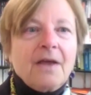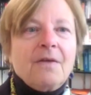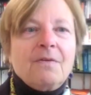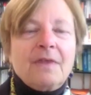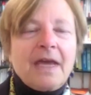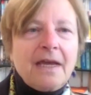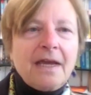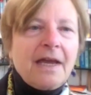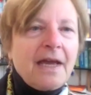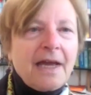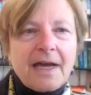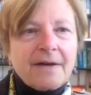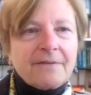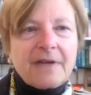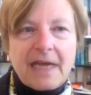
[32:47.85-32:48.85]
They
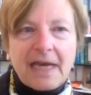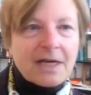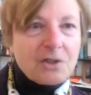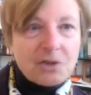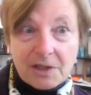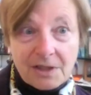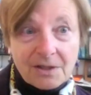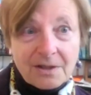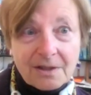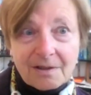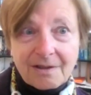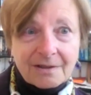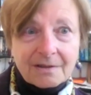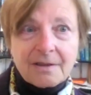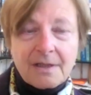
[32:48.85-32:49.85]
have cashiered
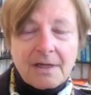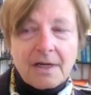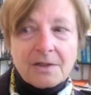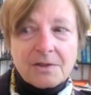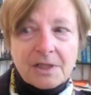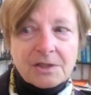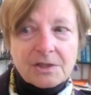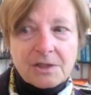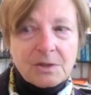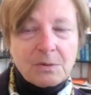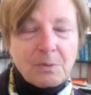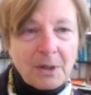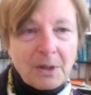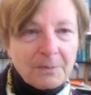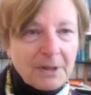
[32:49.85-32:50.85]
a Justice
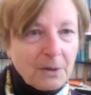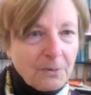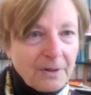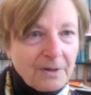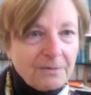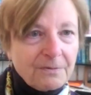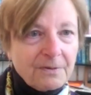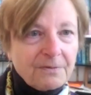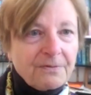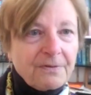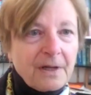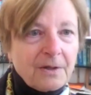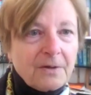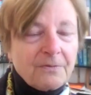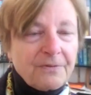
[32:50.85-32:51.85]
Department lawyer for
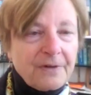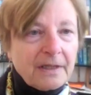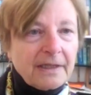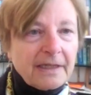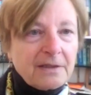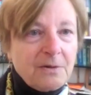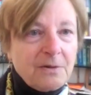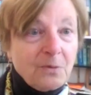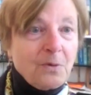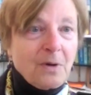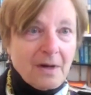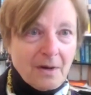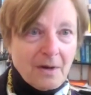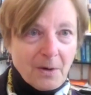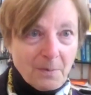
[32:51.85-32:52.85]
failing to
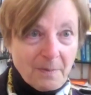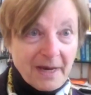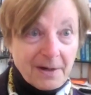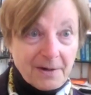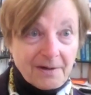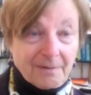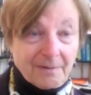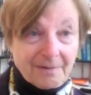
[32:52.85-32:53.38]
obey,